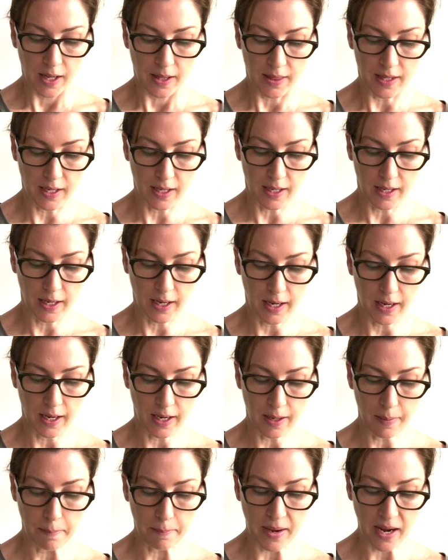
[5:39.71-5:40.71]

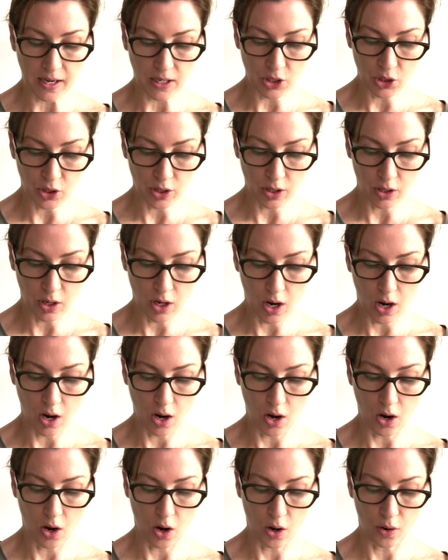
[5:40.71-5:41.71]
The manager
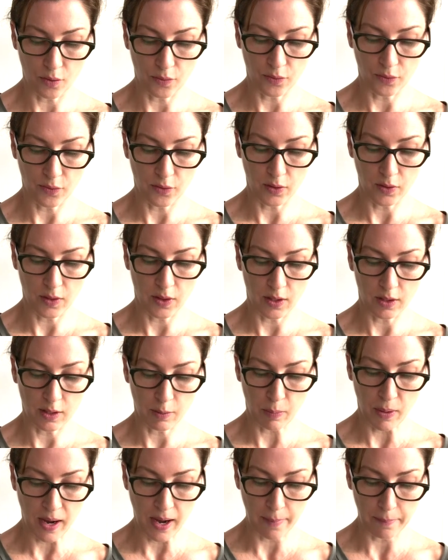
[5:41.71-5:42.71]
of the
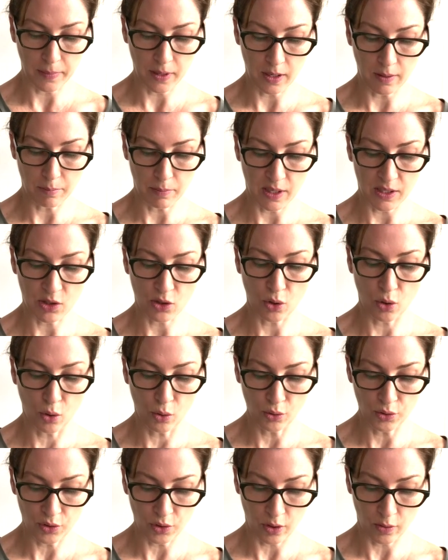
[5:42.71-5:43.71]
department must
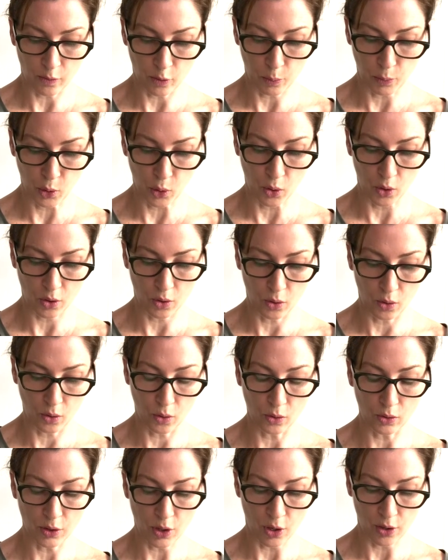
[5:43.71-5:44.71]
also report
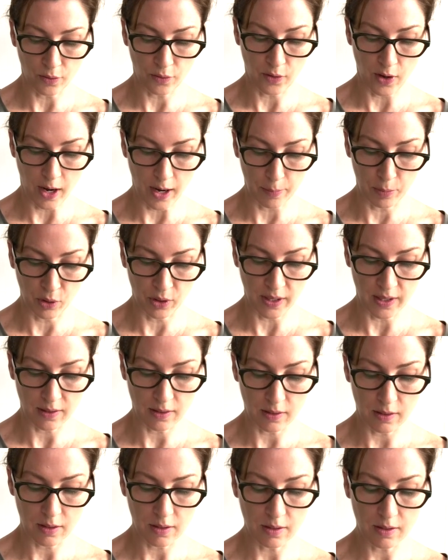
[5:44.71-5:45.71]
all notifiable
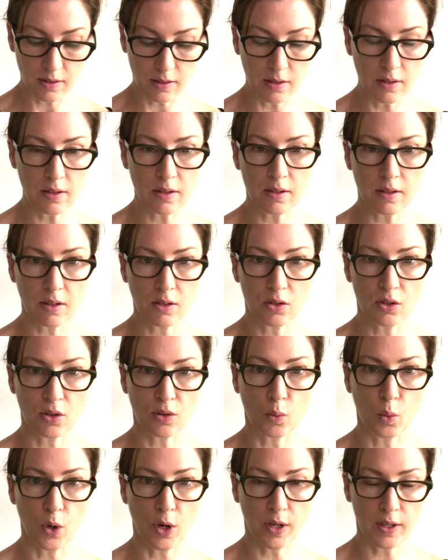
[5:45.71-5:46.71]
incidences to
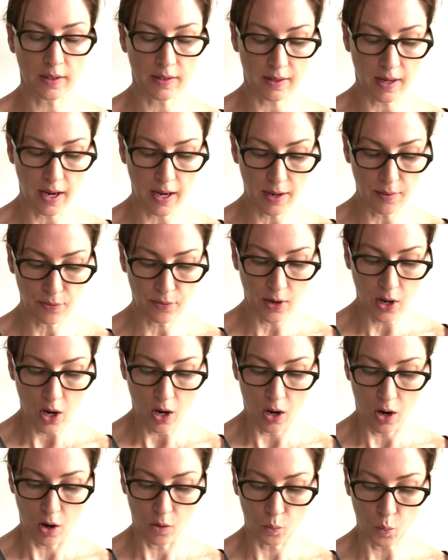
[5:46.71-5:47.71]
WorkSafe
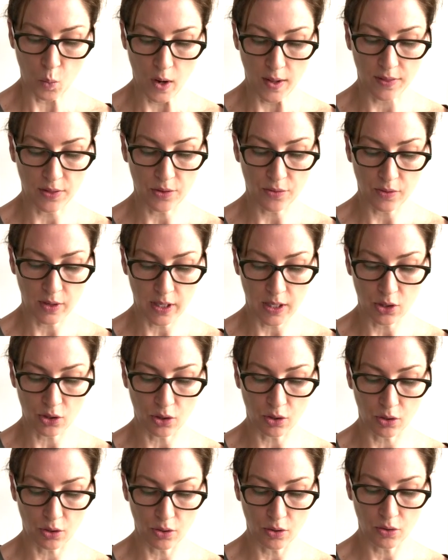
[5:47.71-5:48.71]
on
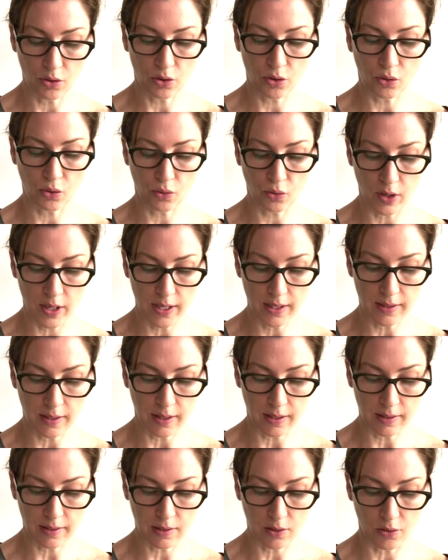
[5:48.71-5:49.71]
132
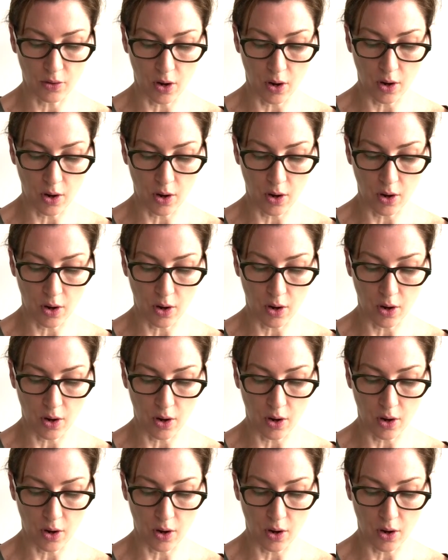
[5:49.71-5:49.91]
360